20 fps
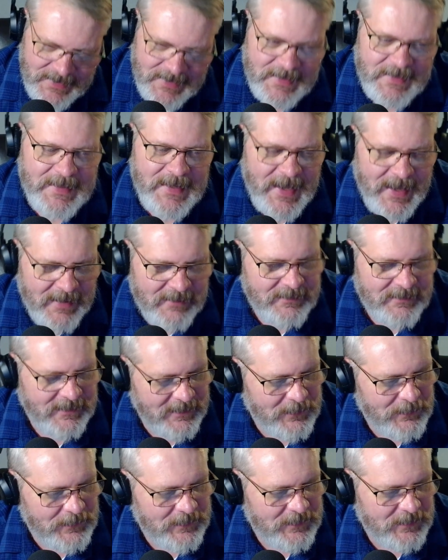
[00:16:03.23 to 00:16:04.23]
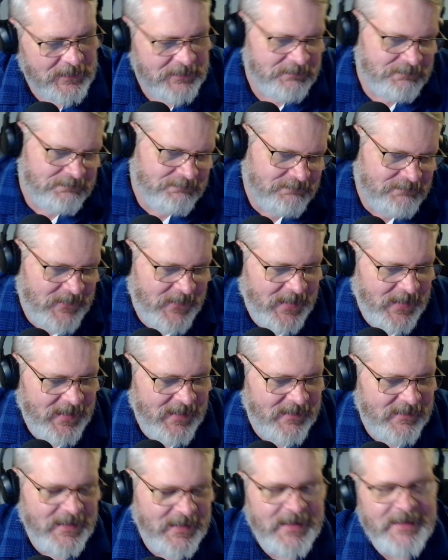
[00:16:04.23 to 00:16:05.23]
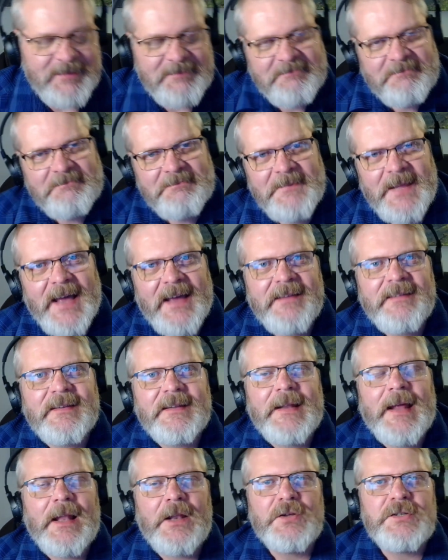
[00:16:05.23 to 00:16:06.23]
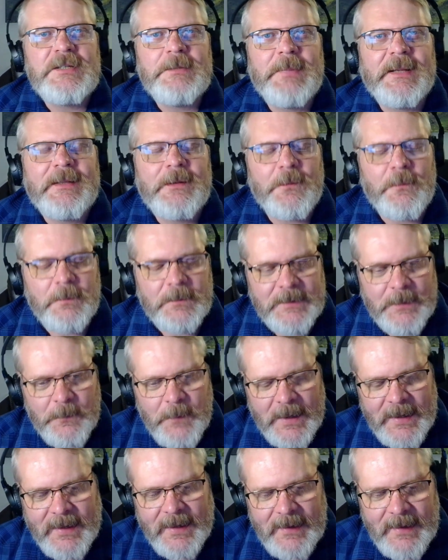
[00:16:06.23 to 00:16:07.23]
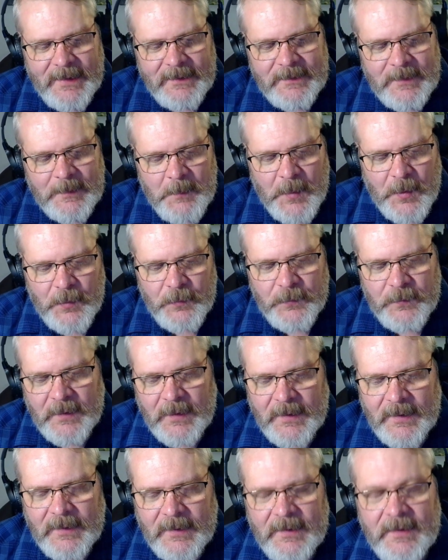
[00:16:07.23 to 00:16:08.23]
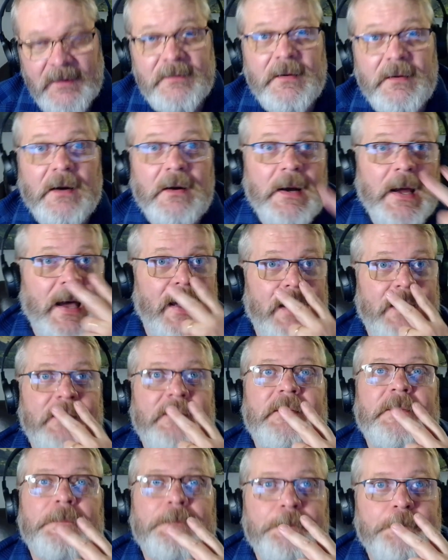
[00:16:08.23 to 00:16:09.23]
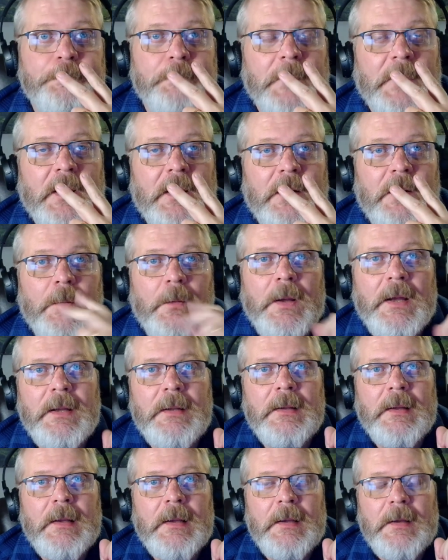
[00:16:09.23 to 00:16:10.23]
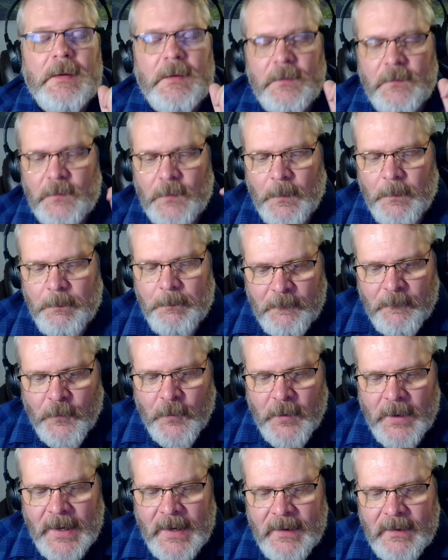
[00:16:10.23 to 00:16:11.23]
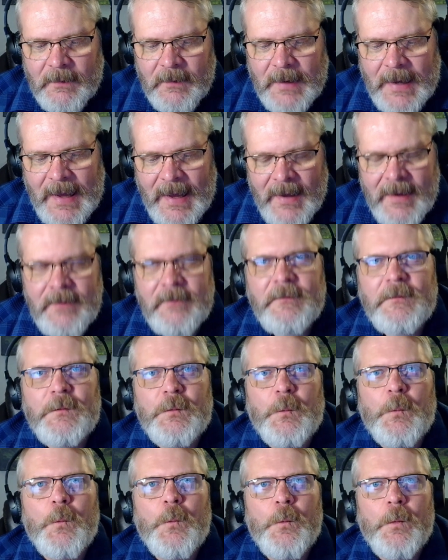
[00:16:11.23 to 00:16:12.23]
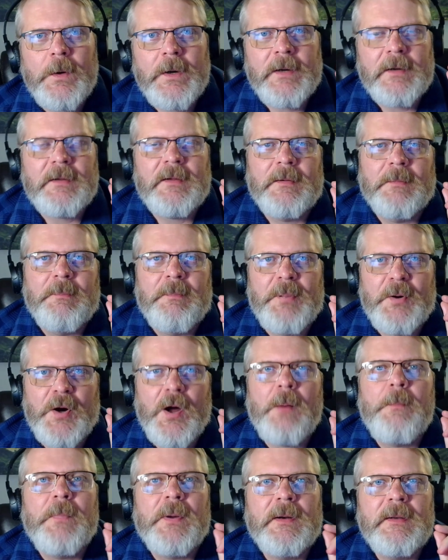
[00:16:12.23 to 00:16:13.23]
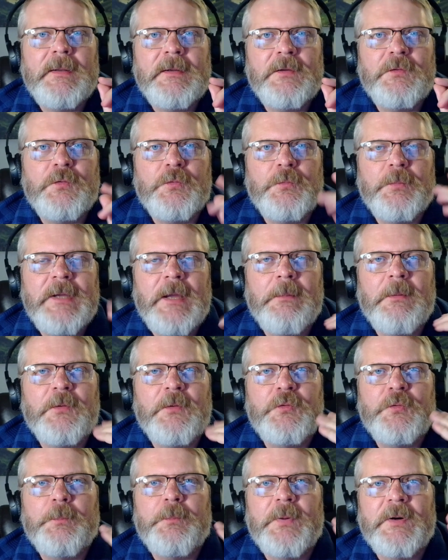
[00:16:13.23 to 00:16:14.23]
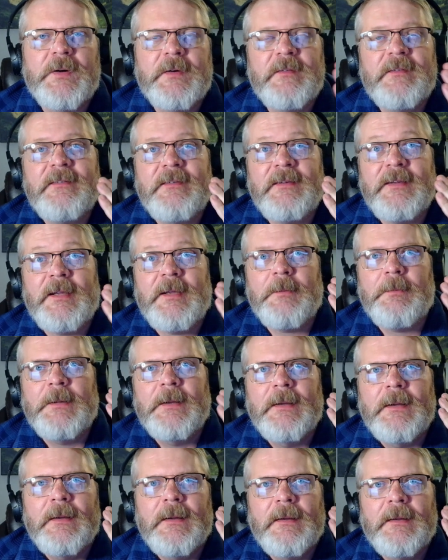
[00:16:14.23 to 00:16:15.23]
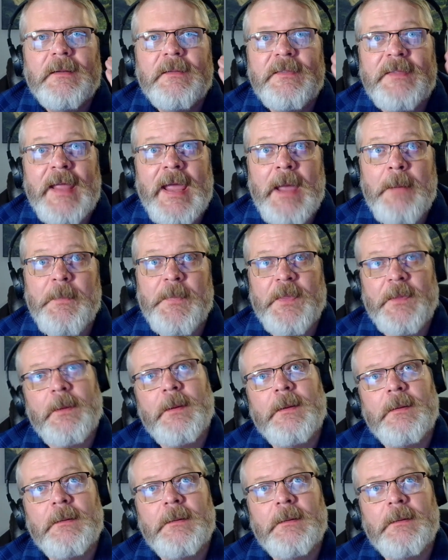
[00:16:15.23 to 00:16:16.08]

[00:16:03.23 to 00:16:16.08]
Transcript: Yes, I also think it's a nice analogy. But the one I like the most is our eyes, right? So for our eyes to work properly, to be able to perceive depth,